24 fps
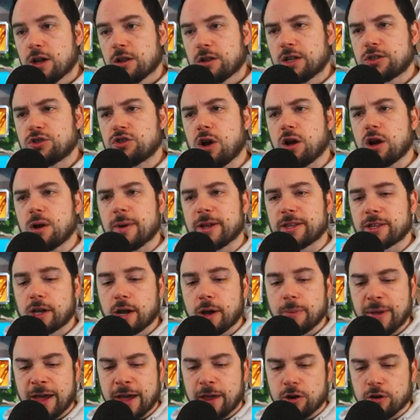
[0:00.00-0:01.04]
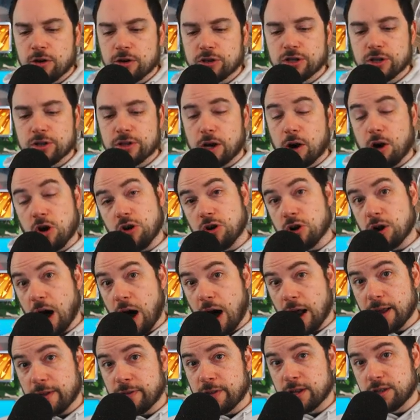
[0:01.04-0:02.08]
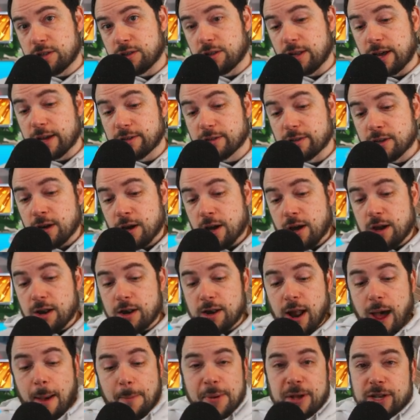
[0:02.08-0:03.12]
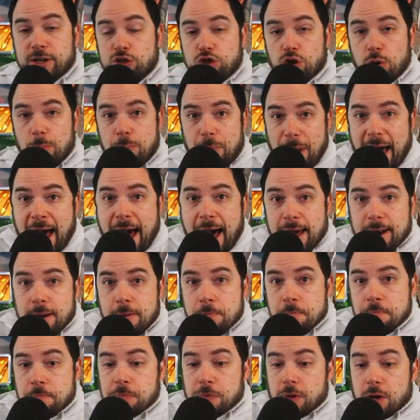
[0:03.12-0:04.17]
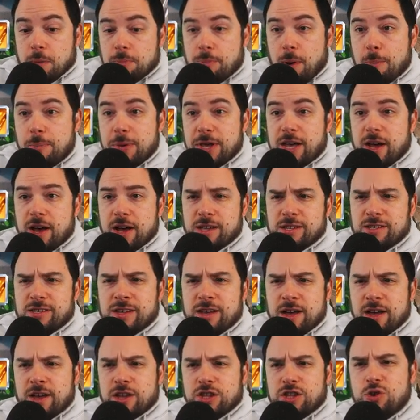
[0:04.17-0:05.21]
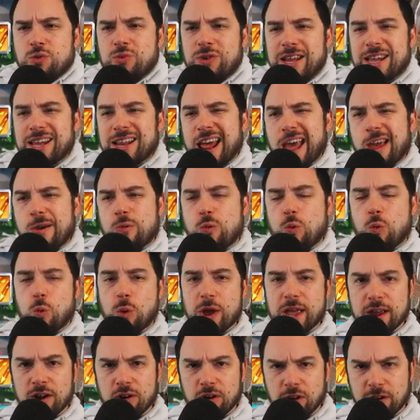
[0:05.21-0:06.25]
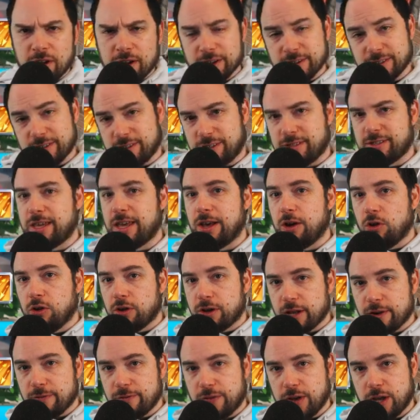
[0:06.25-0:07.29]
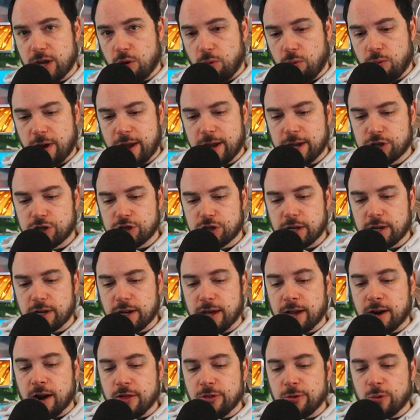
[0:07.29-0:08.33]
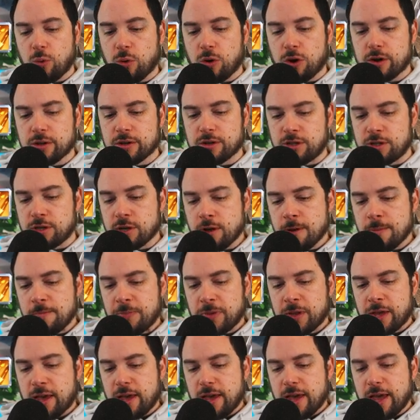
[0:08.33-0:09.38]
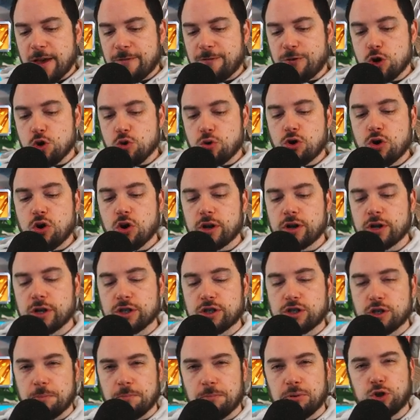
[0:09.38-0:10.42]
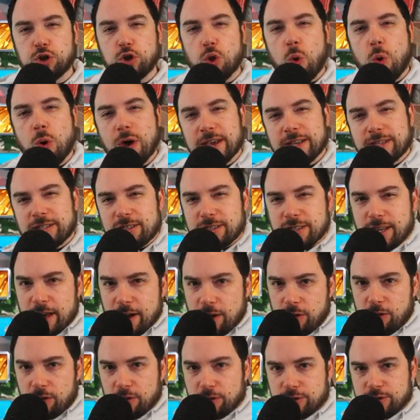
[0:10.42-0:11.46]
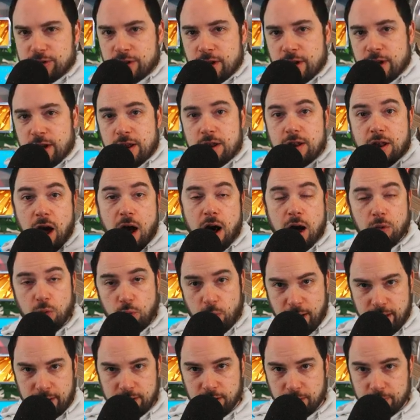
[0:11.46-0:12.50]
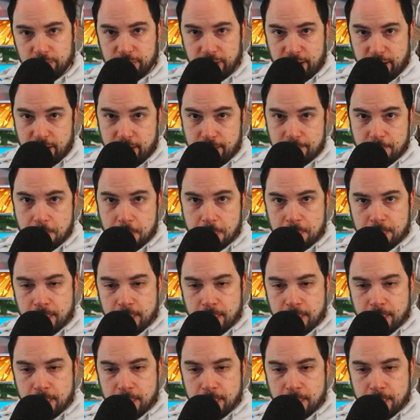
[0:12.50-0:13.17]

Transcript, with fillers: Let's talk about the commanders that are not in this list, not because they're bad, but because you need a weird skill configuration. In other words, if you could deploy skills not randomly,